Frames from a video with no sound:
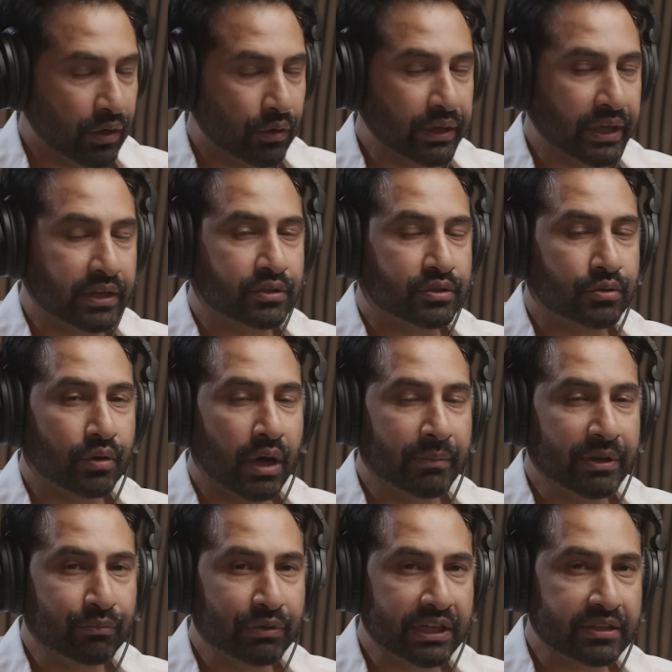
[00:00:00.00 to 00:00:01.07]
Okay, so I
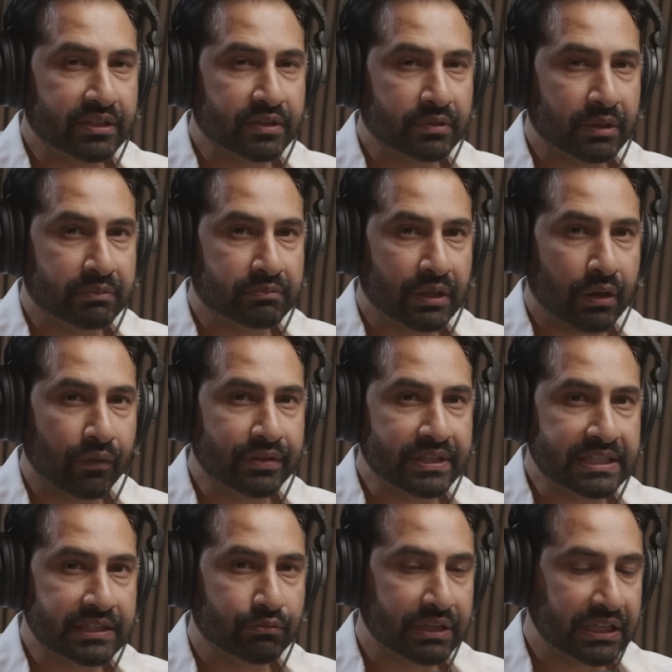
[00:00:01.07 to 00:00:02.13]
mean, we're gonna
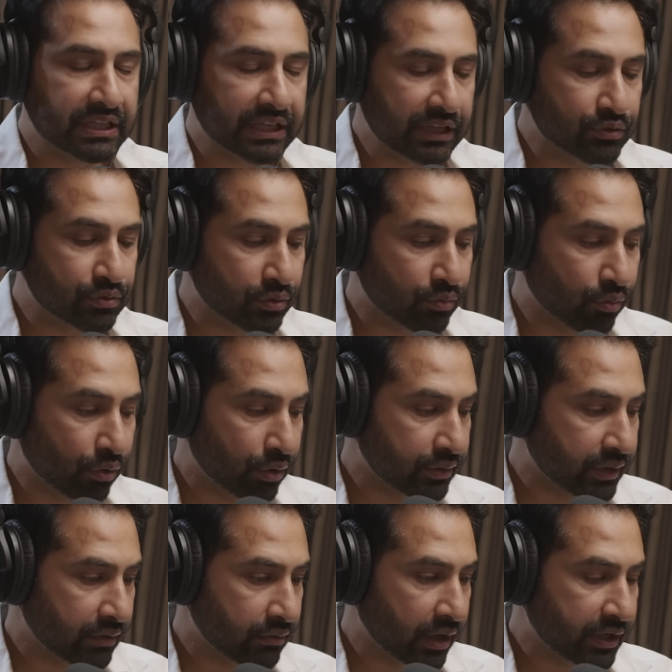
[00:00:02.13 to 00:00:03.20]
get to the war,
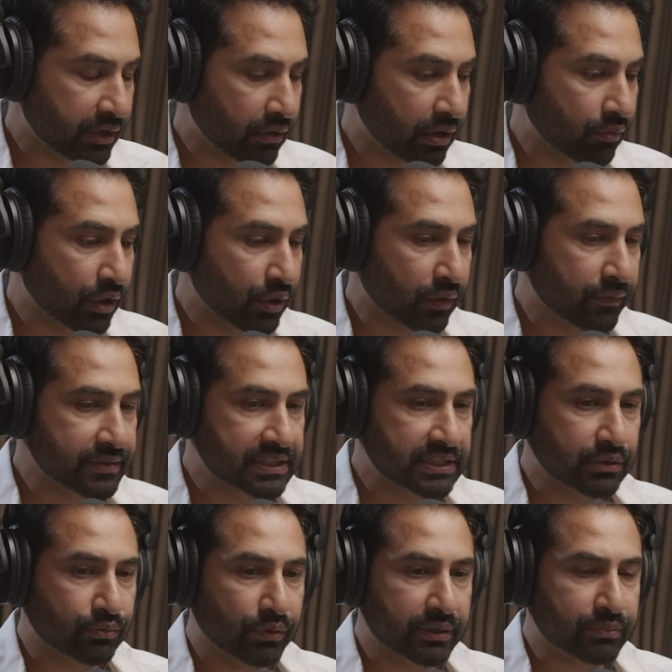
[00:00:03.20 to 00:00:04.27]
the Iran-Iraq war, and
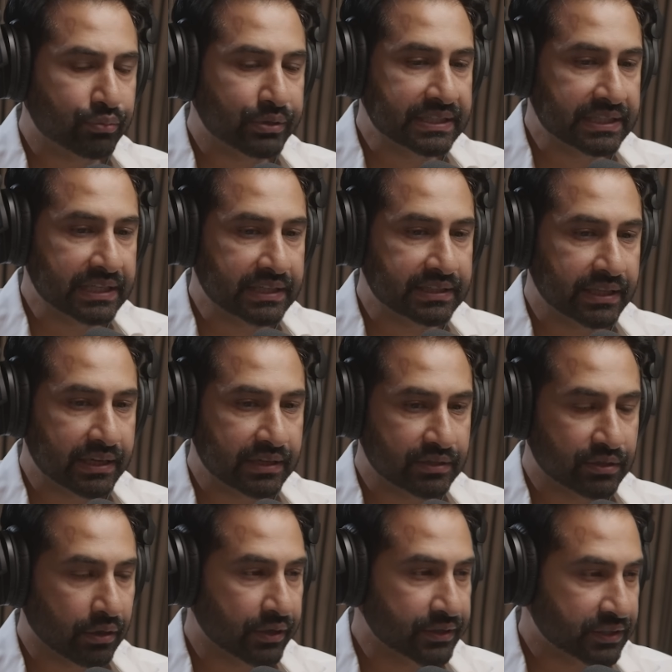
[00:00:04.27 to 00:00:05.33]
obviously what precedes that
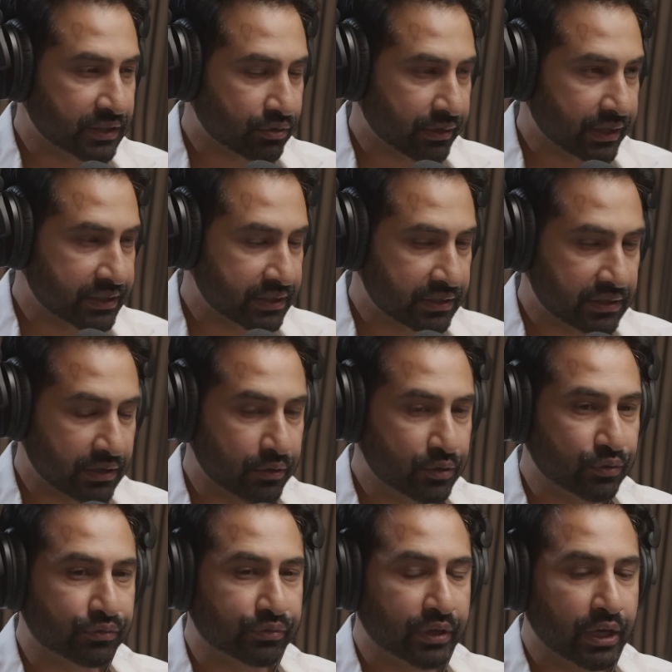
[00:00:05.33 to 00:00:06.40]
is the hostage crisis. Now
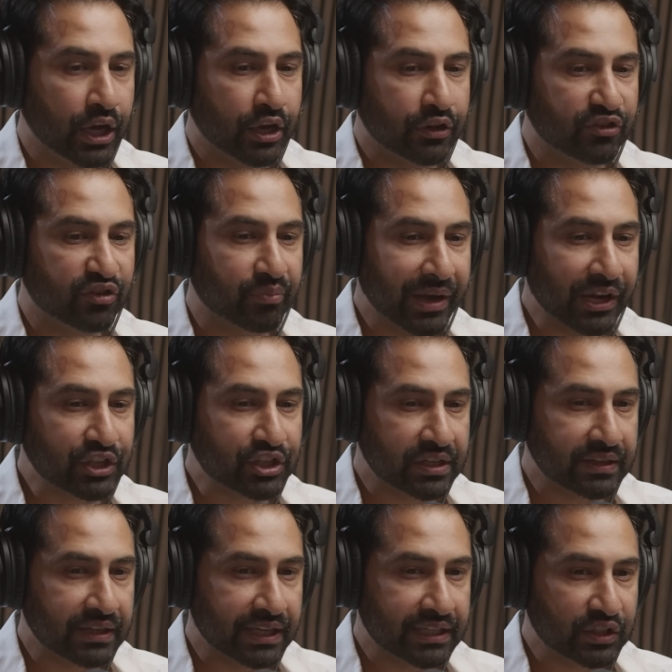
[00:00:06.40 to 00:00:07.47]
you've
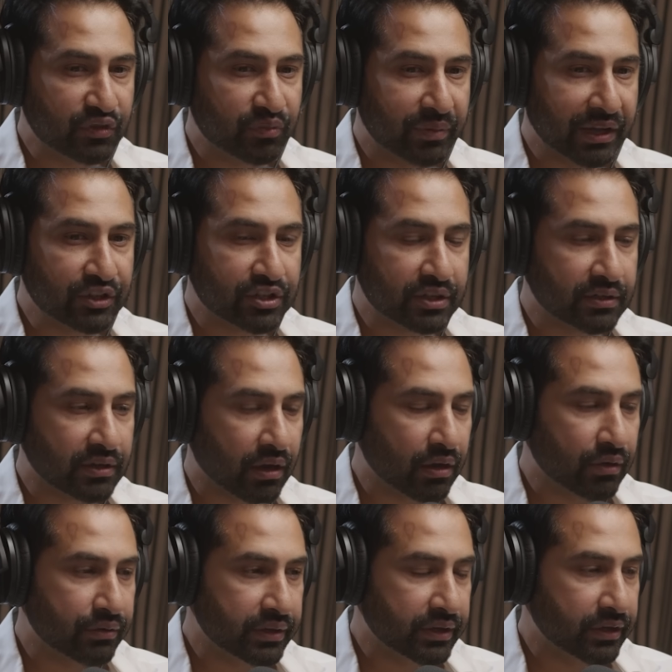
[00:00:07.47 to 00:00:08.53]
mentioned that, and you've mentioned
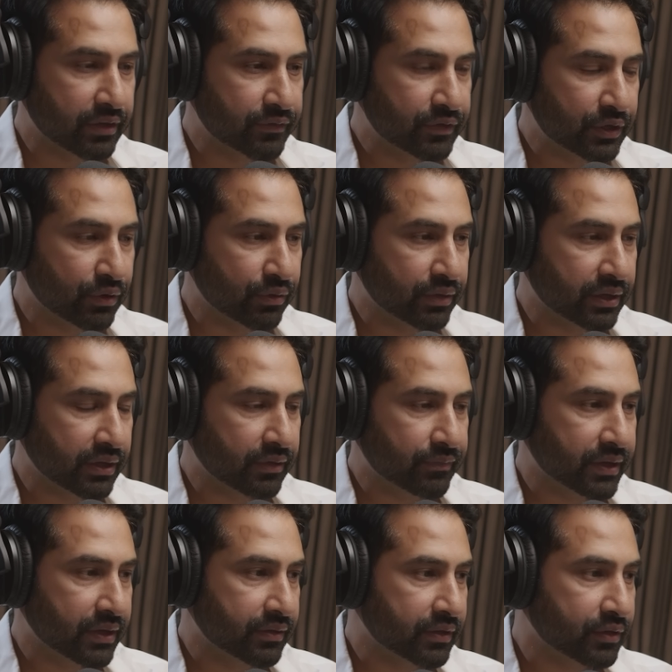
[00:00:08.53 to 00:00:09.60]
how
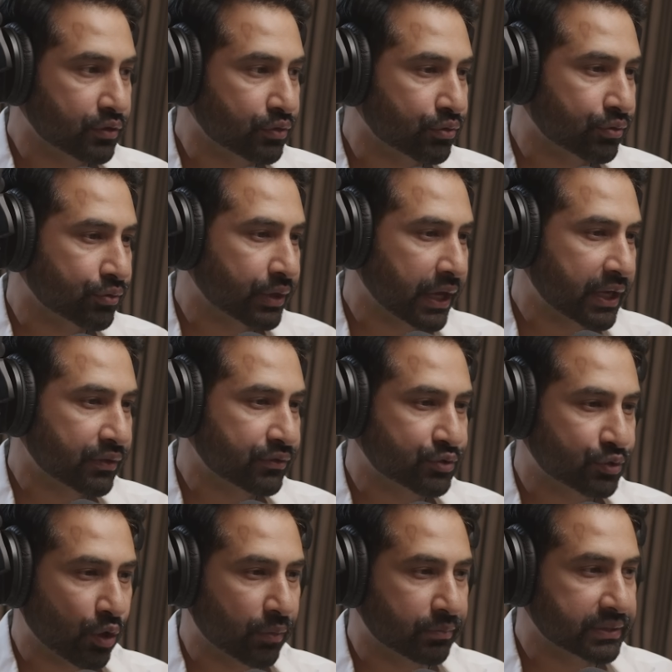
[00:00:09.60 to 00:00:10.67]
the youth who kind of
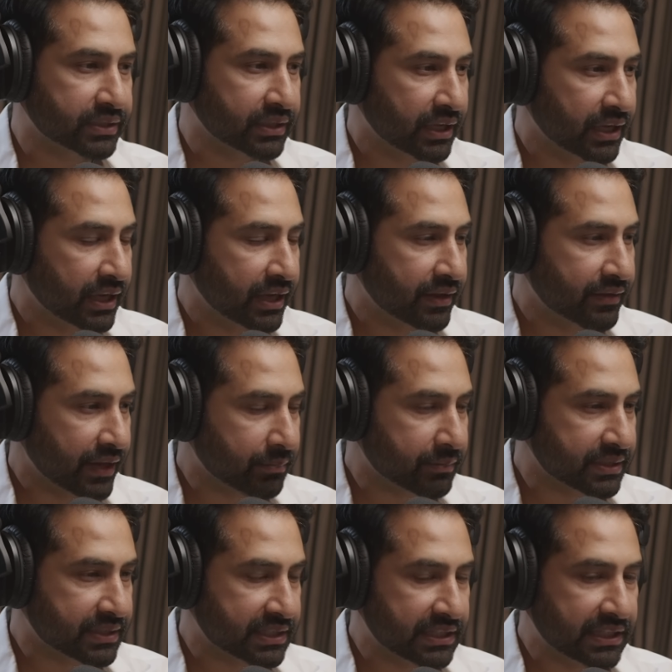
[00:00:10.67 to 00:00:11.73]
stormed the
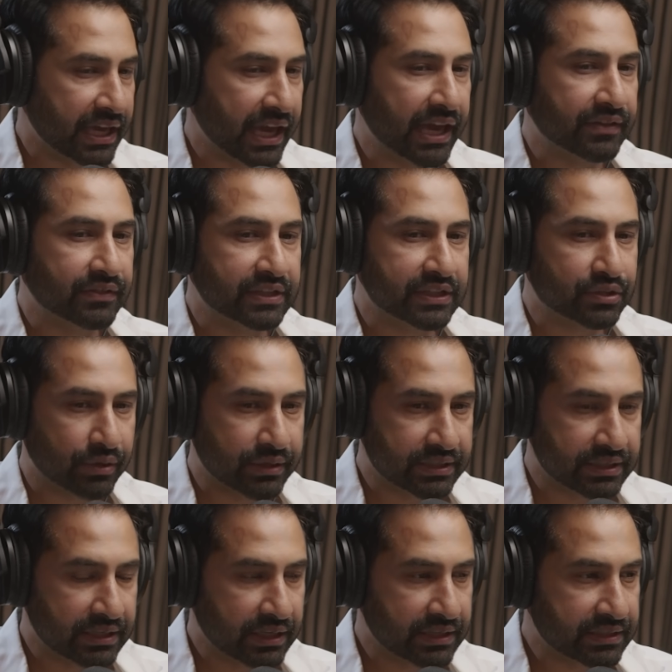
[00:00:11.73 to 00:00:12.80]
embassy had these
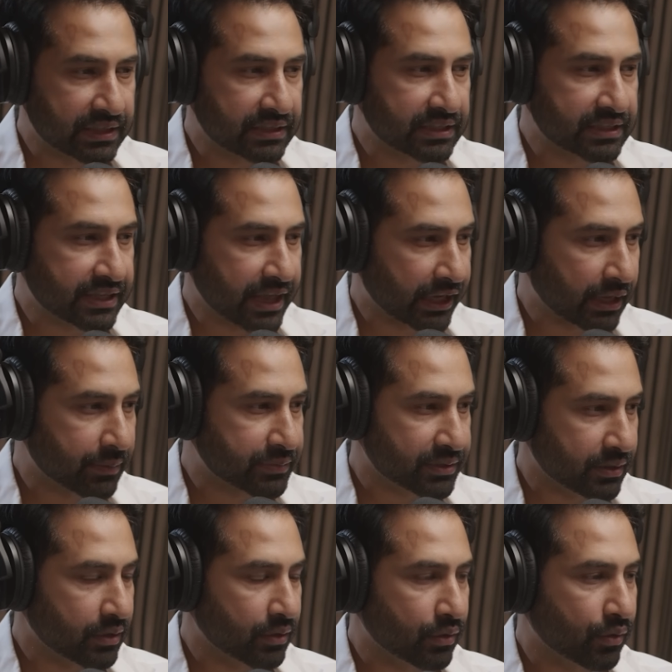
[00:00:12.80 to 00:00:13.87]
concerns and these
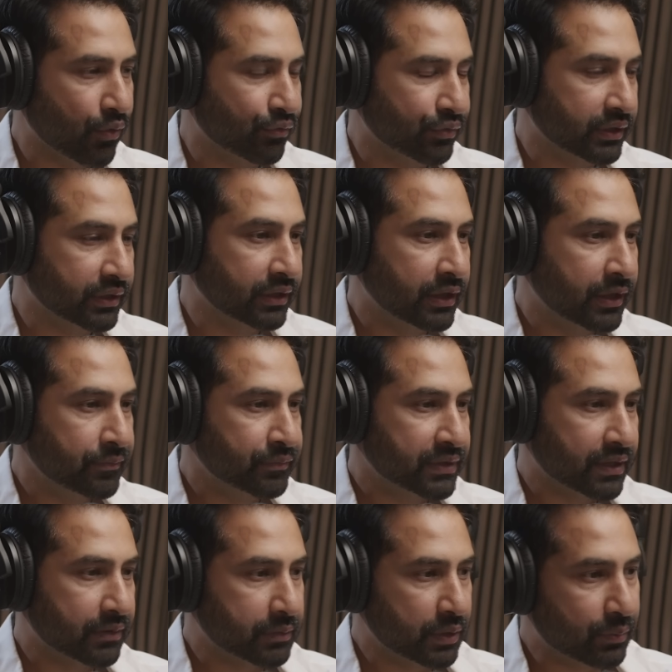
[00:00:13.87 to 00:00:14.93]
hang-ups over
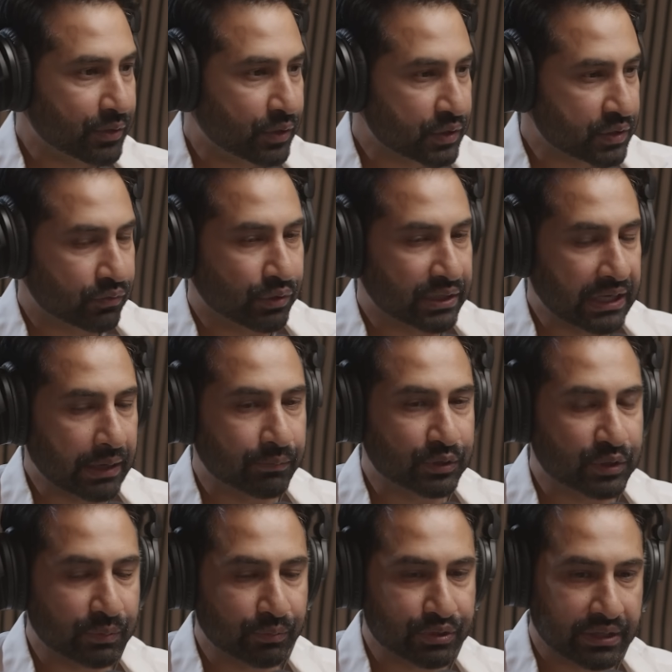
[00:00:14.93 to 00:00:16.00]
because of what
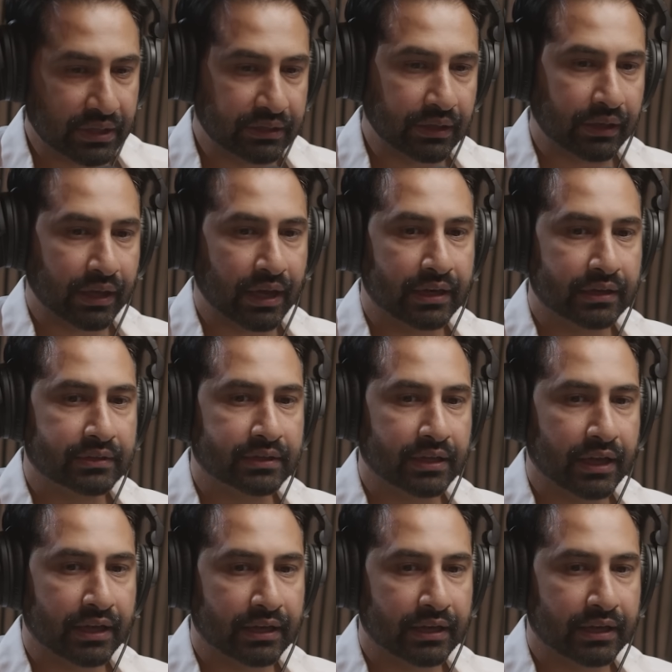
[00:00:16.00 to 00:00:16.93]
happened to Mossadegh and